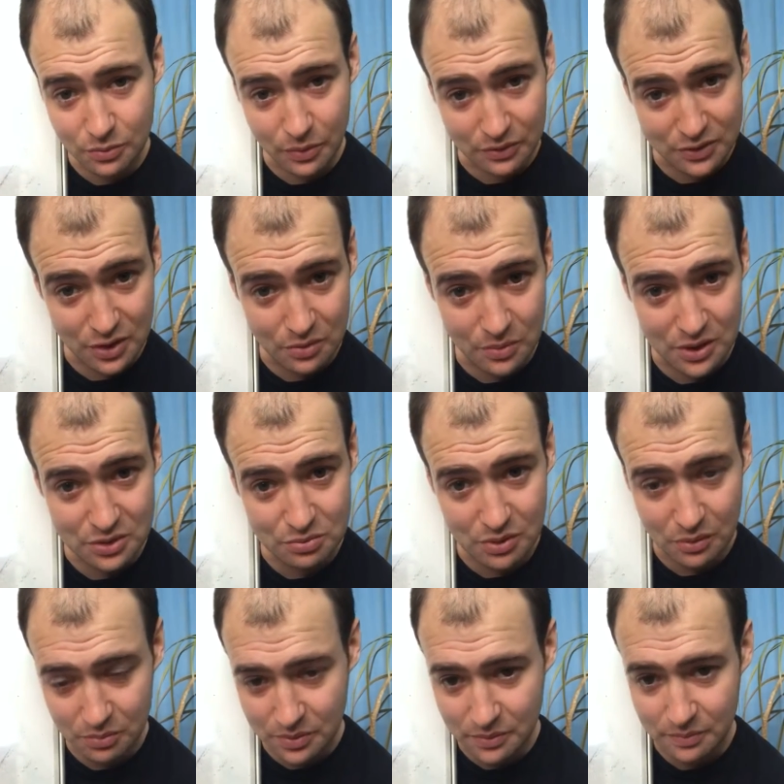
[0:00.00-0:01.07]
with too much
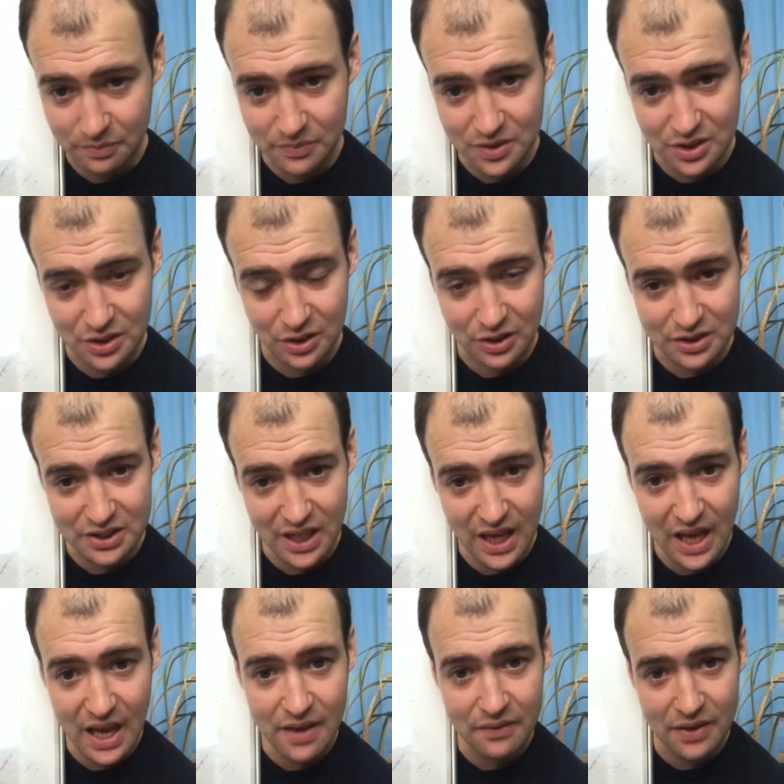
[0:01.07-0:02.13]
problem. It's a nice
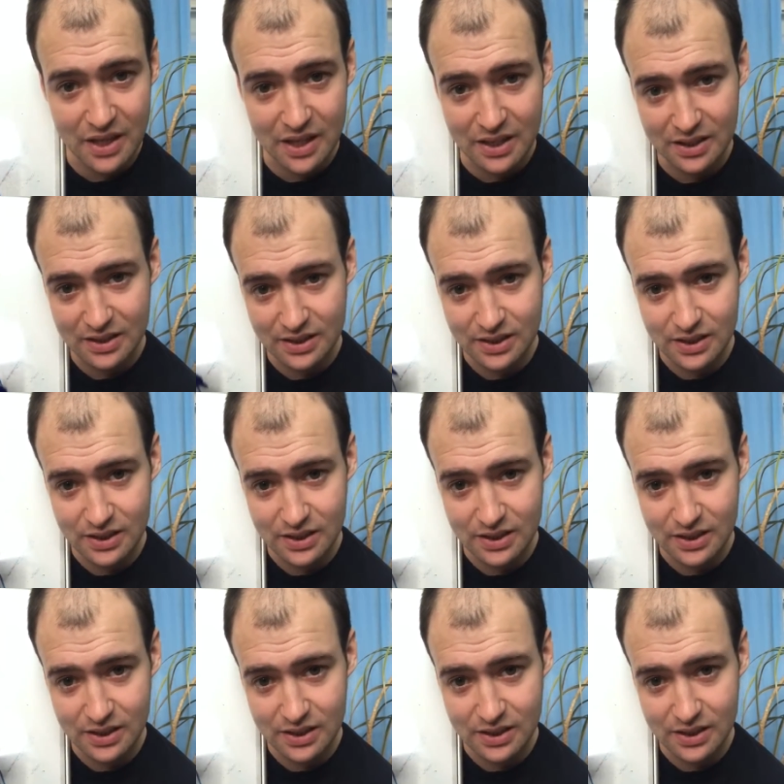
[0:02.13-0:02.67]
heavy,